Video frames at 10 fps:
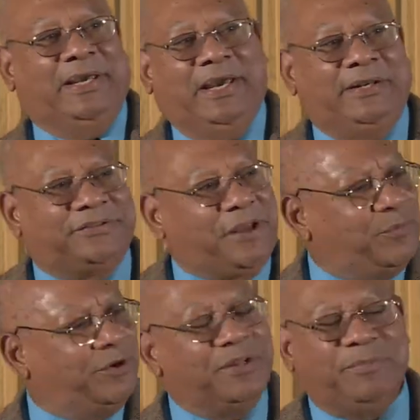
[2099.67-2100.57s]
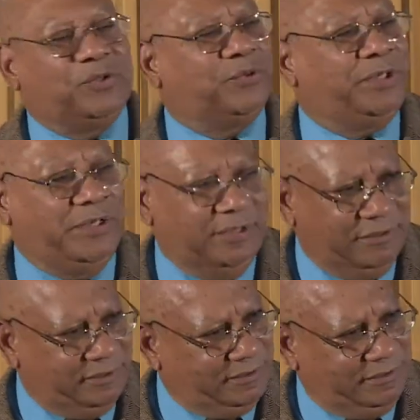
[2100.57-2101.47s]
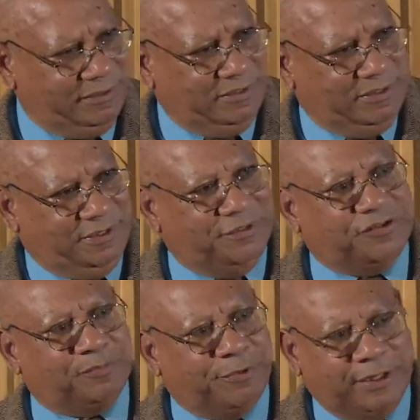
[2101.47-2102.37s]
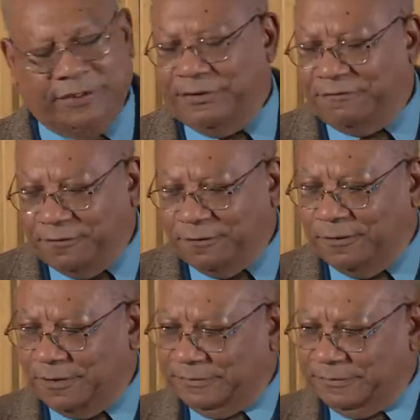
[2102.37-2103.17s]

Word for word: and somewhere in between in the spring and the fall.